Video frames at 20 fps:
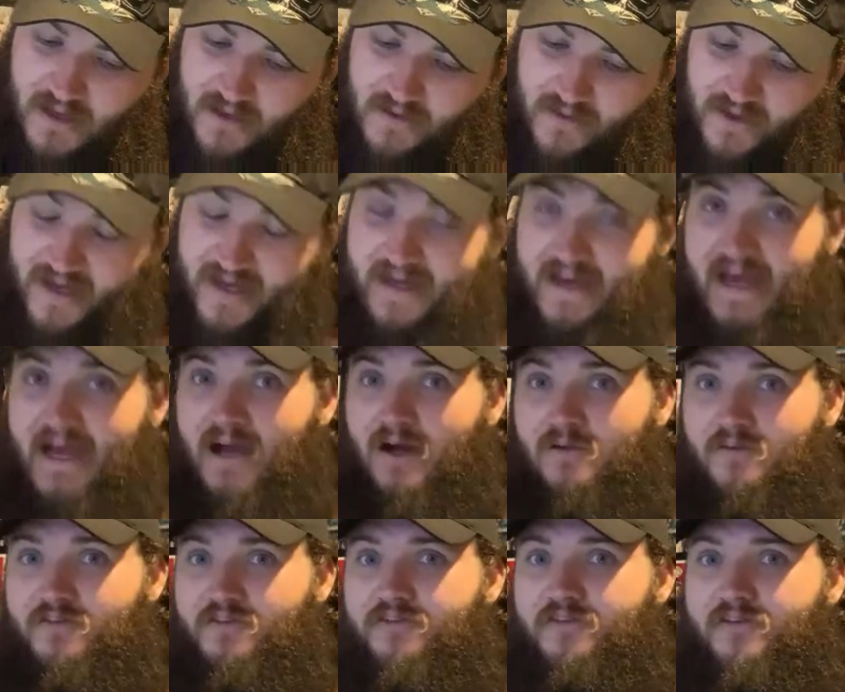They
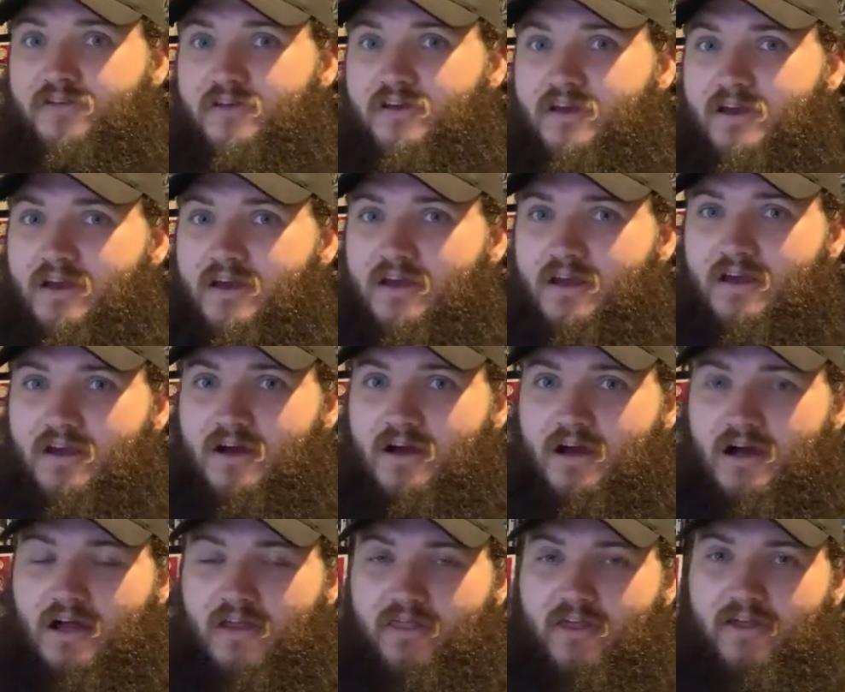announced
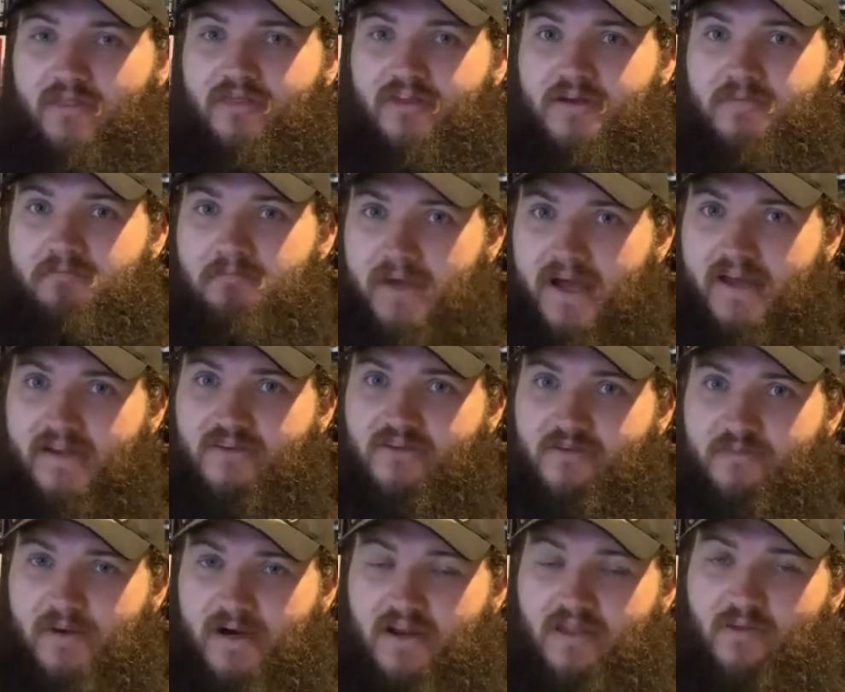that the
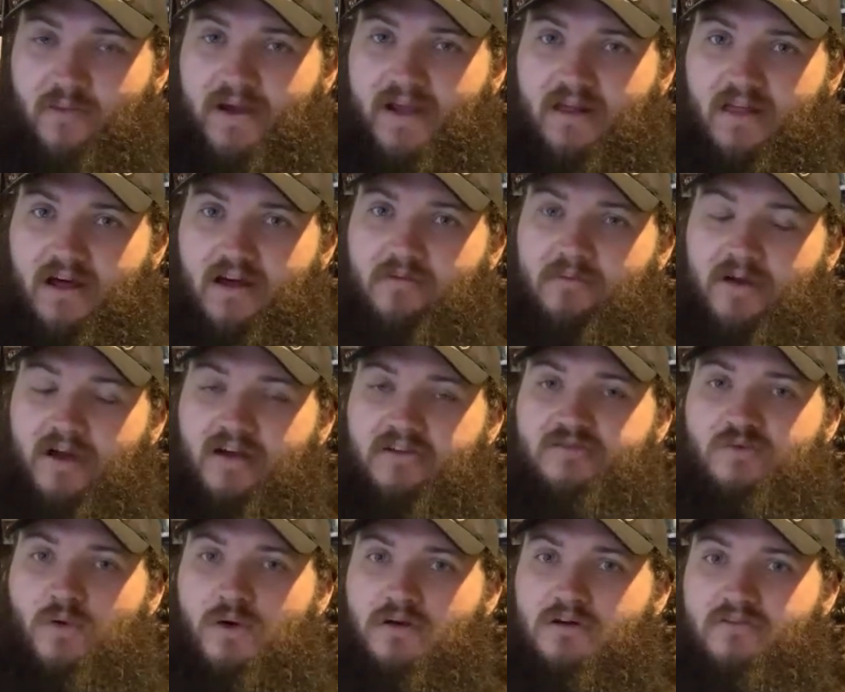men's Money in the Bank ladder
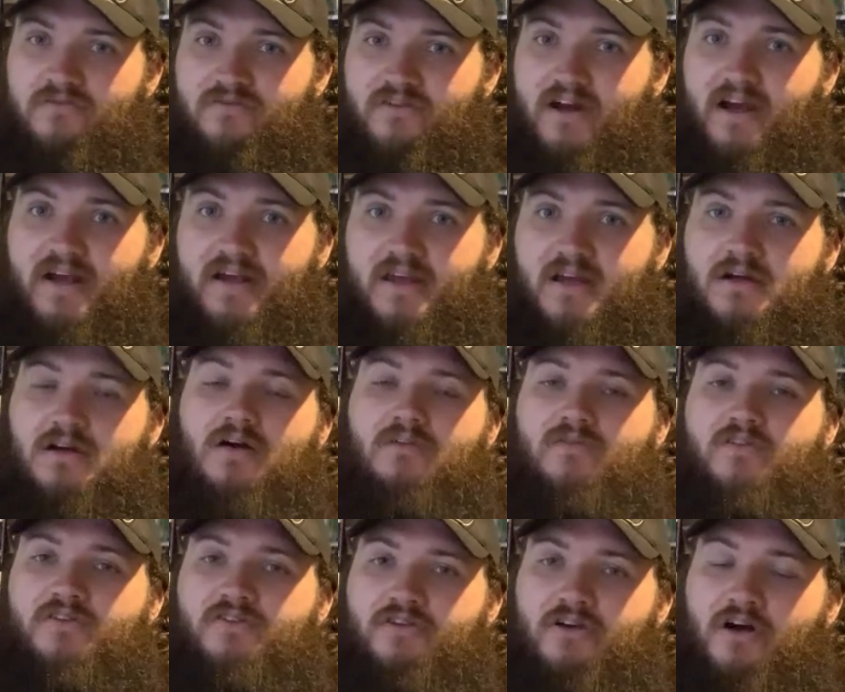match will in fact kick
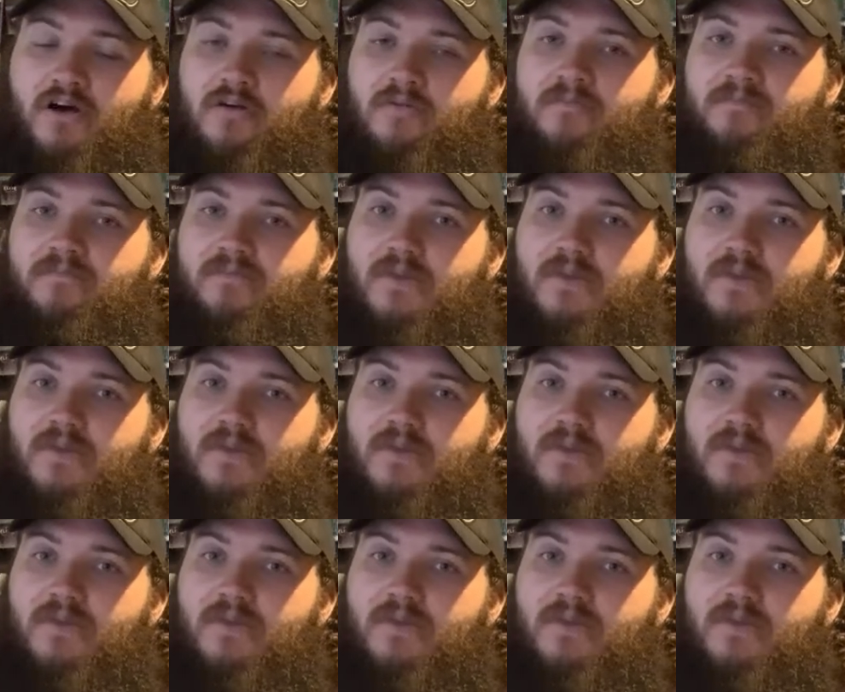off the show.